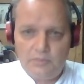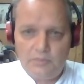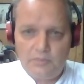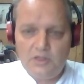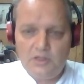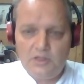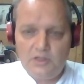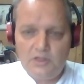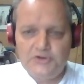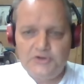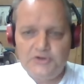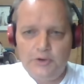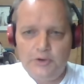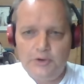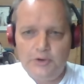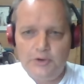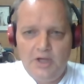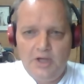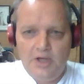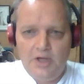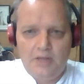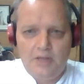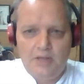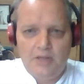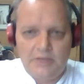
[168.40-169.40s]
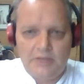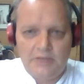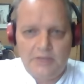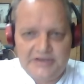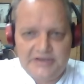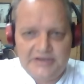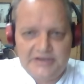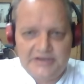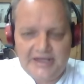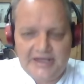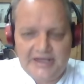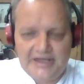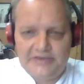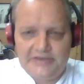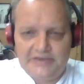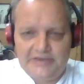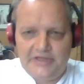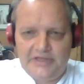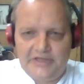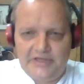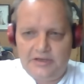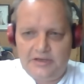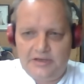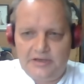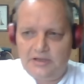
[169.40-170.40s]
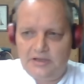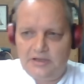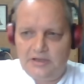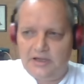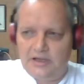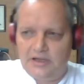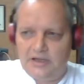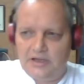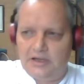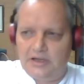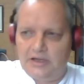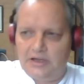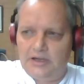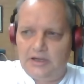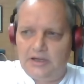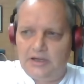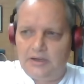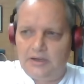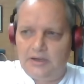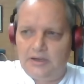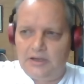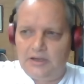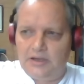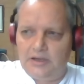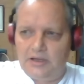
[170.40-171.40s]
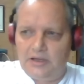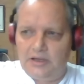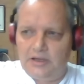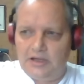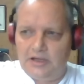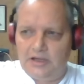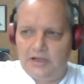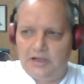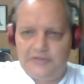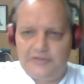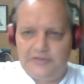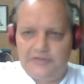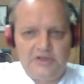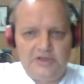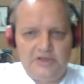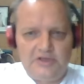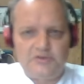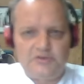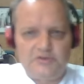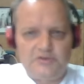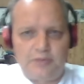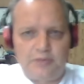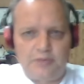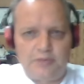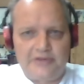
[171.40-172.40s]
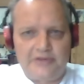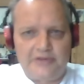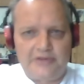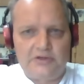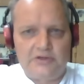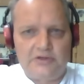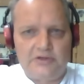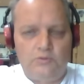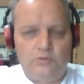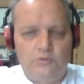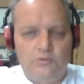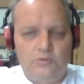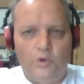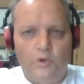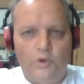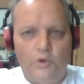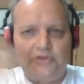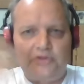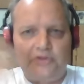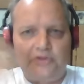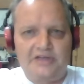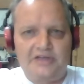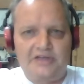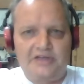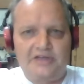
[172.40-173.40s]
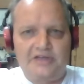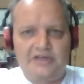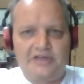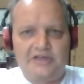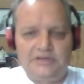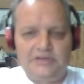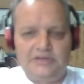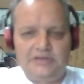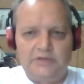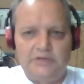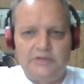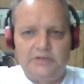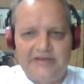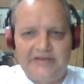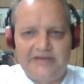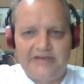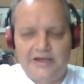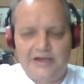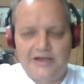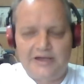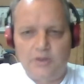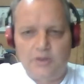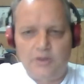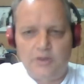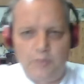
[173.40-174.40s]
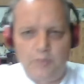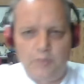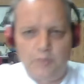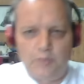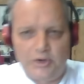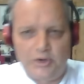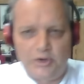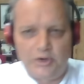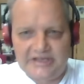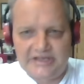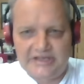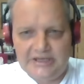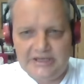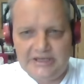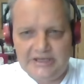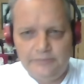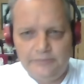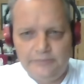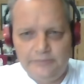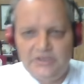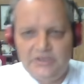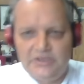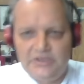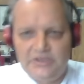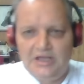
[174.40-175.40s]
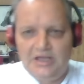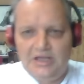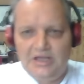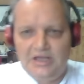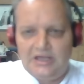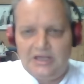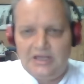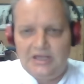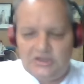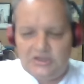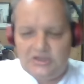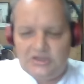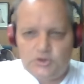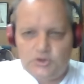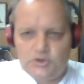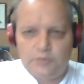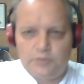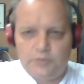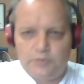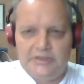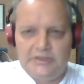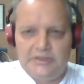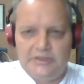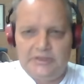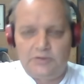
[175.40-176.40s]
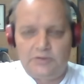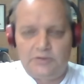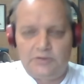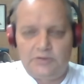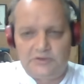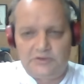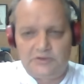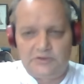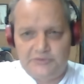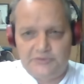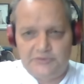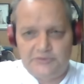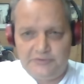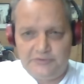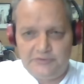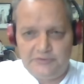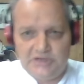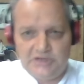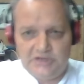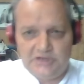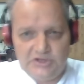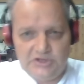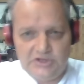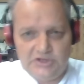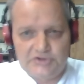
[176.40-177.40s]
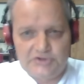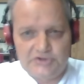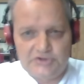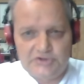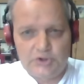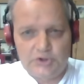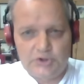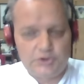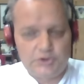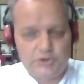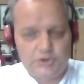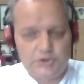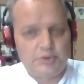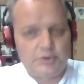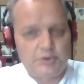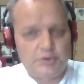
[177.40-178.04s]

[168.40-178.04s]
So my dad then, uh, I think his brother watered that seed. My dad got born again. He took me when I was 15 years old to a